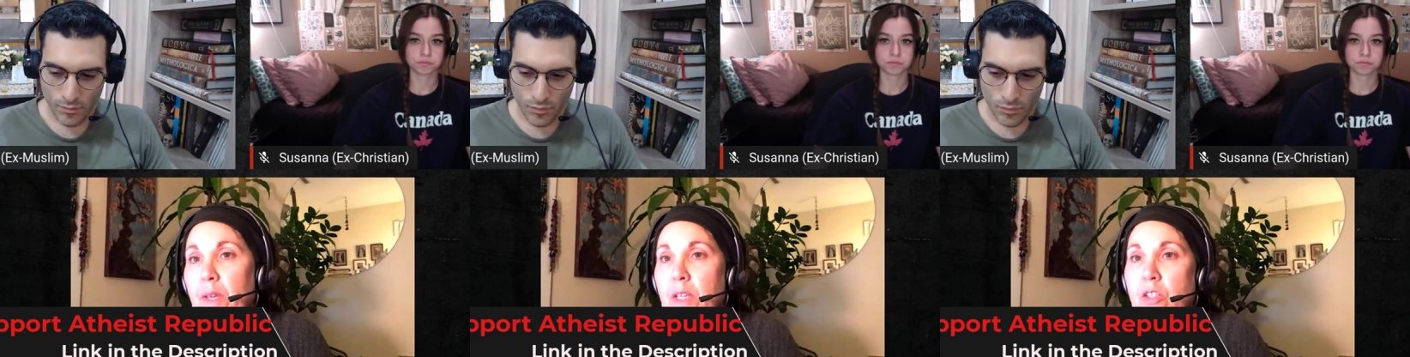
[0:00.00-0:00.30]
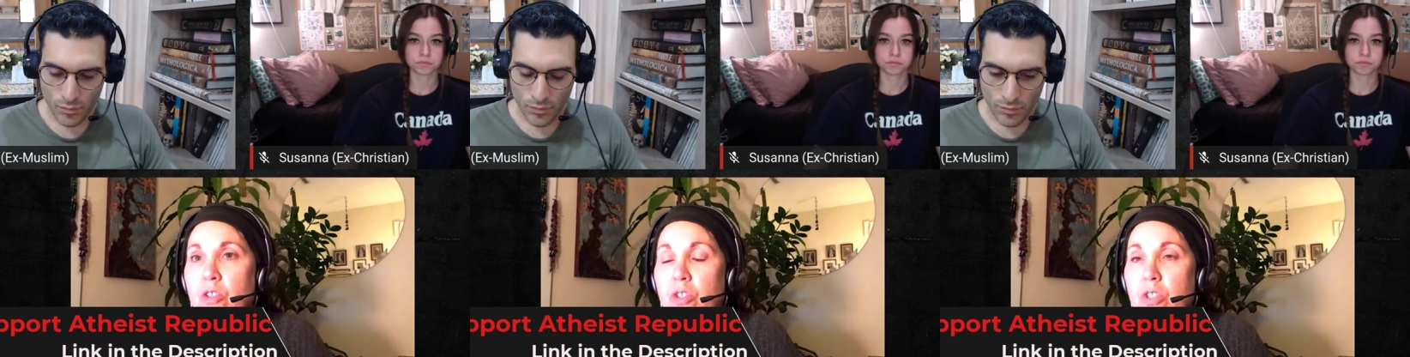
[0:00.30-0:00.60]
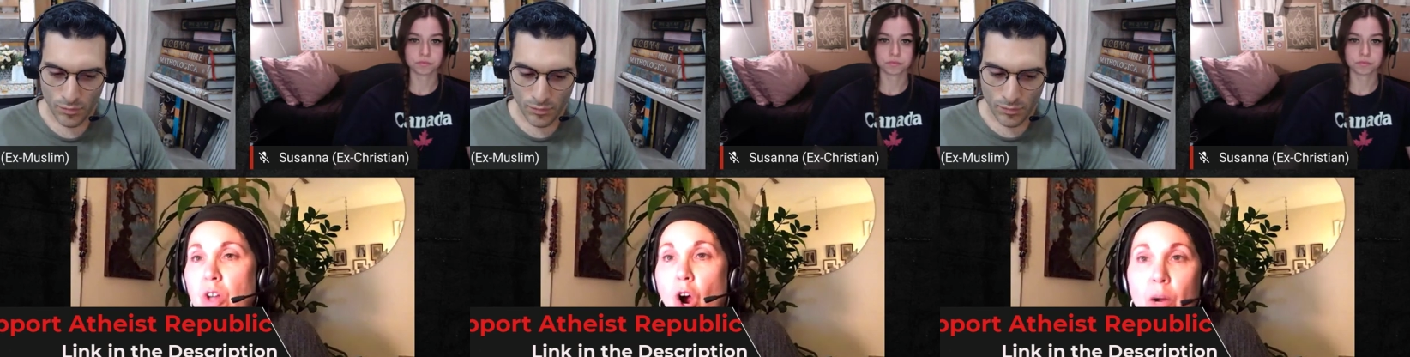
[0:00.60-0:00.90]
Speaker 1: it's
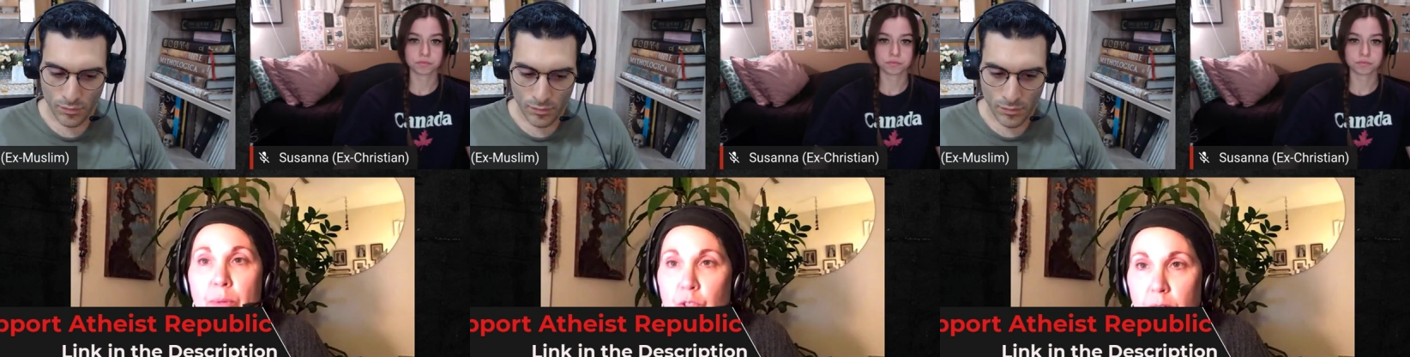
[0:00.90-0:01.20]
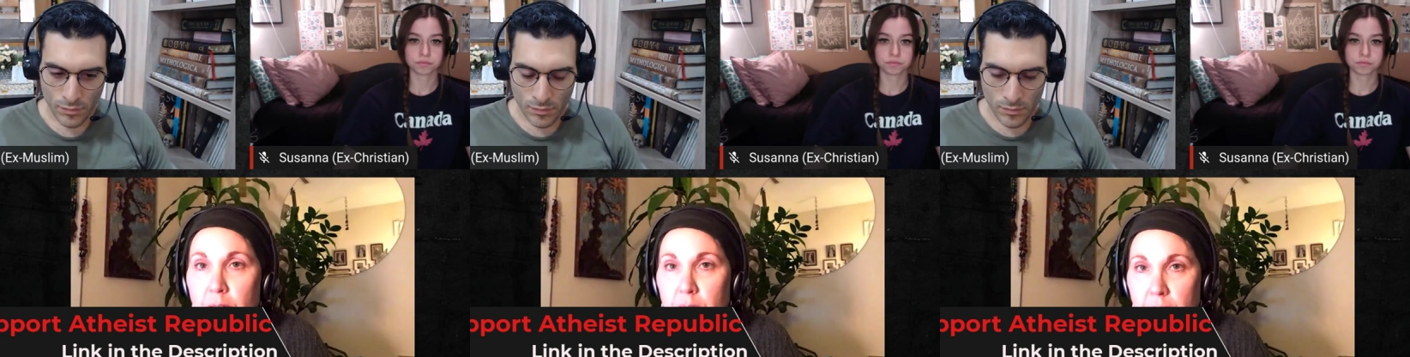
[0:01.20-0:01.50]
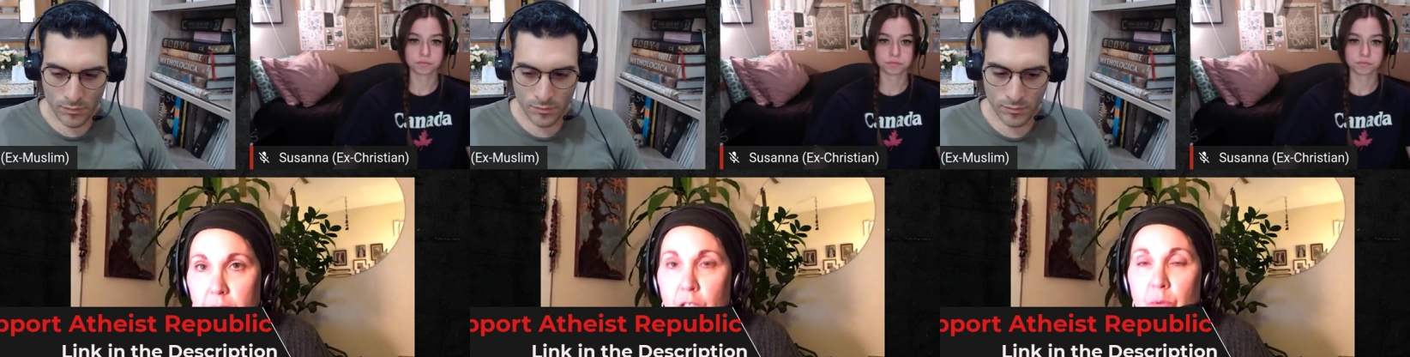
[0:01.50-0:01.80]
just arbitrary,
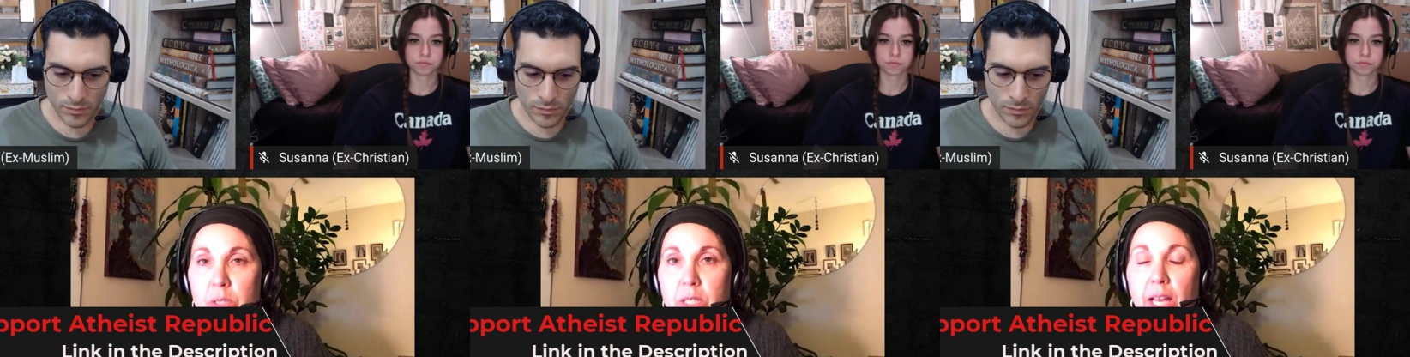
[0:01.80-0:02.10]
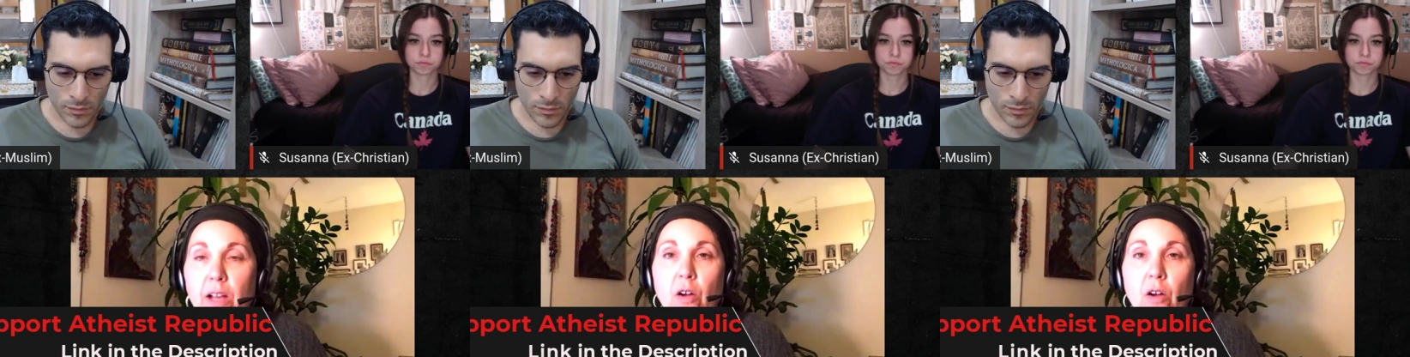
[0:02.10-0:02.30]
like you were saying.